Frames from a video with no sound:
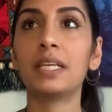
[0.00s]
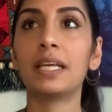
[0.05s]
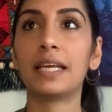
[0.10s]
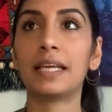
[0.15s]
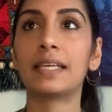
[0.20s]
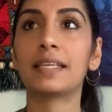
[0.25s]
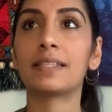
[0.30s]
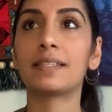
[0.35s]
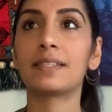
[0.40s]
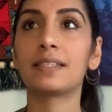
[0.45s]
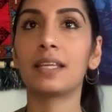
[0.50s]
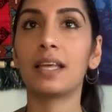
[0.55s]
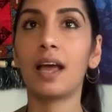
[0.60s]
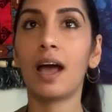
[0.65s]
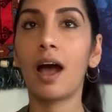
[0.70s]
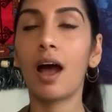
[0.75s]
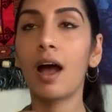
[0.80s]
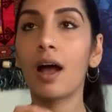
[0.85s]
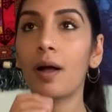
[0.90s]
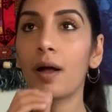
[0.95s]
is
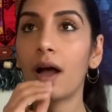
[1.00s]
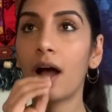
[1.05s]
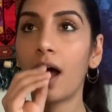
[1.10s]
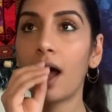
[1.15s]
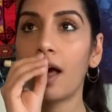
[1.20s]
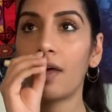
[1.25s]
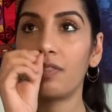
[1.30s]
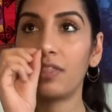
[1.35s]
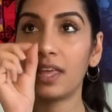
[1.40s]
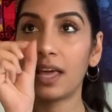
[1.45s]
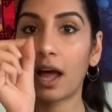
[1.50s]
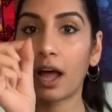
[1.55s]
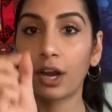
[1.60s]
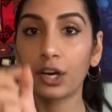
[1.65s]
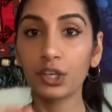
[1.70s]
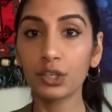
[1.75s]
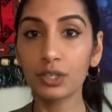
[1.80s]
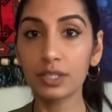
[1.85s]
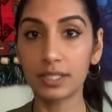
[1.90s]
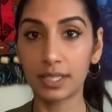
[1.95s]
the
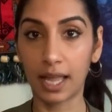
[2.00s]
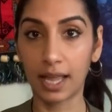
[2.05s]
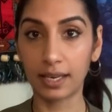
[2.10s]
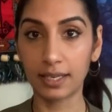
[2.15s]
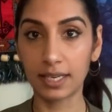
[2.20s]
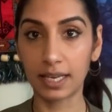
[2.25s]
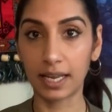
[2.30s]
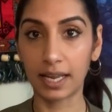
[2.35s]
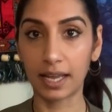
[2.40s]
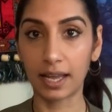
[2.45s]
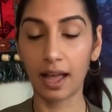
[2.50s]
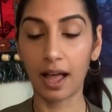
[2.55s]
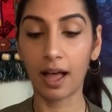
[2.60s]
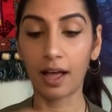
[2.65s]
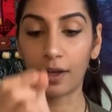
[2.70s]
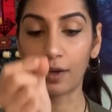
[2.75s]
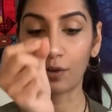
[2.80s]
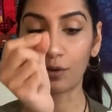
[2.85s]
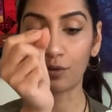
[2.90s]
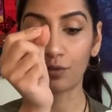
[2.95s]
understanding
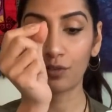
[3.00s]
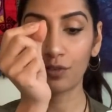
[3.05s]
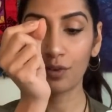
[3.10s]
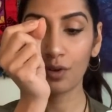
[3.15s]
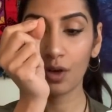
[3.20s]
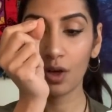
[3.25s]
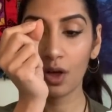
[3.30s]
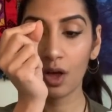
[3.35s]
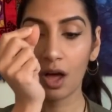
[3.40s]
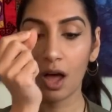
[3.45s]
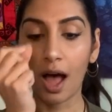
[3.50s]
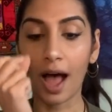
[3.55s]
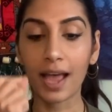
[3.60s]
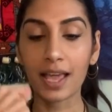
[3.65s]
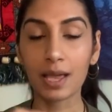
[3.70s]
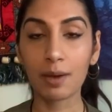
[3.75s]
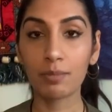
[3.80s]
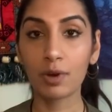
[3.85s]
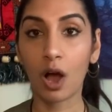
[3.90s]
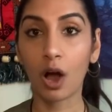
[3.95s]
of I
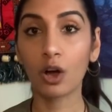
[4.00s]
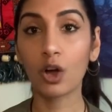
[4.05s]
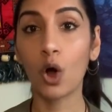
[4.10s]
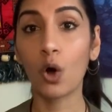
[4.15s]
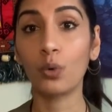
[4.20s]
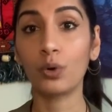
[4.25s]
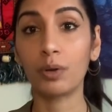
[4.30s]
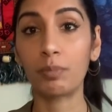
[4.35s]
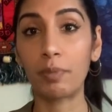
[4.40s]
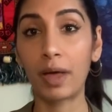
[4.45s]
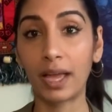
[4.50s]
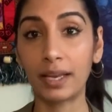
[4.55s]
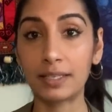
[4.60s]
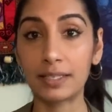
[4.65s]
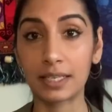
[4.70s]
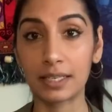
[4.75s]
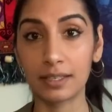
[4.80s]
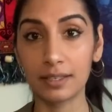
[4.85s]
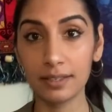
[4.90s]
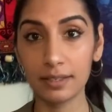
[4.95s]
am not
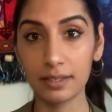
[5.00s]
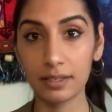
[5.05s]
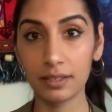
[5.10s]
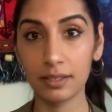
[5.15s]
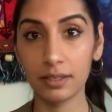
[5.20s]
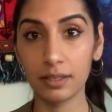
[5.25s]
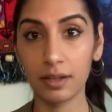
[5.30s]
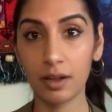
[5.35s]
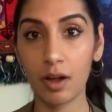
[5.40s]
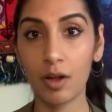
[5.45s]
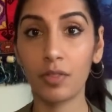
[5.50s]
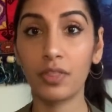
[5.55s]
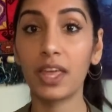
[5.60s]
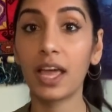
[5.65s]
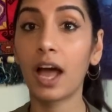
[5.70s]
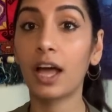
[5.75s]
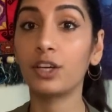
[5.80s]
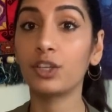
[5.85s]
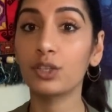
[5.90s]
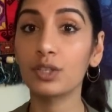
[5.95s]
codependent. The
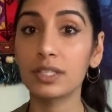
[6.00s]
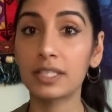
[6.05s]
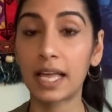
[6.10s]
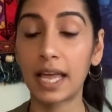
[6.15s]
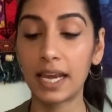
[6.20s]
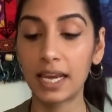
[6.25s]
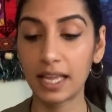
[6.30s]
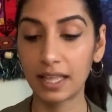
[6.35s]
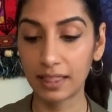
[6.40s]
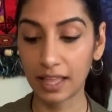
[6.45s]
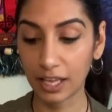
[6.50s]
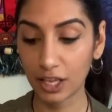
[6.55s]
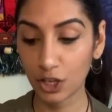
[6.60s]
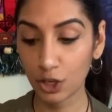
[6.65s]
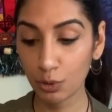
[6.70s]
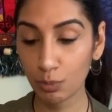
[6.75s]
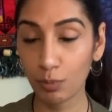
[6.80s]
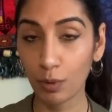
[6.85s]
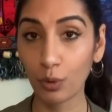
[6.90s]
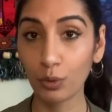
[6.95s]
understanding that you
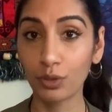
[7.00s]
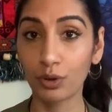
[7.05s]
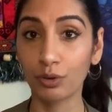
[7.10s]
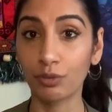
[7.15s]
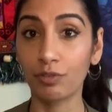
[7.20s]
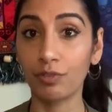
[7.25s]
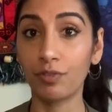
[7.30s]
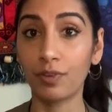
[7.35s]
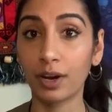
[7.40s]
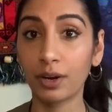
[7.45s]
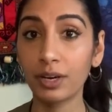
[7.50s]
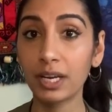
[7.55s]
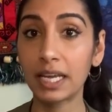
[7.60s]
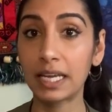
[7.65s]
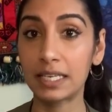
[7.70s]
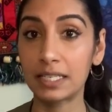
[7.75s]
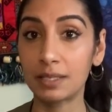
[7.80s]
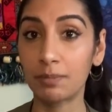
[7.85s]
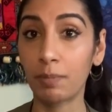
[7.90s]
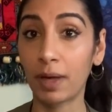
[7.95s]
both are very
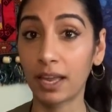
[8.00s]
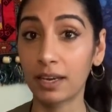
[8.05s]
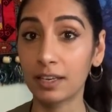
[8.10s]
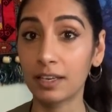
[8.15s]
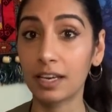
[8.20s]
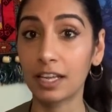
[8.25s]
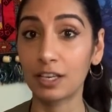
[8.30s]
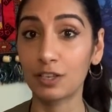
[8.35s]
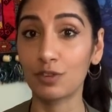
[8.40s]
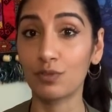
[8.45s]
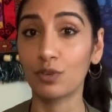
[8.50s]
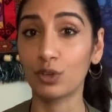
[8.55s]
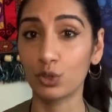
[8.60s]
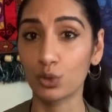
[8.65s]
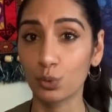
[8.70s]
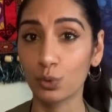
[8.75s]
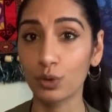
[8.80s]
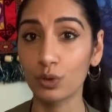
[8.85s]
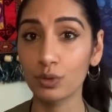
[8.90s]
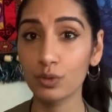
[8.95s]
independent
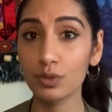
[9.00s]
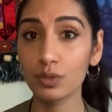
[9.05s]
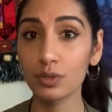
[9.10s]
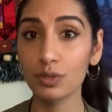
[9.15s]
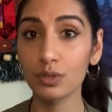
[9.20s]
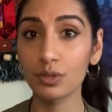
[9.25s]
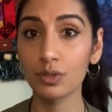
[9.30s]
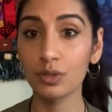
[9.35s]
individuals.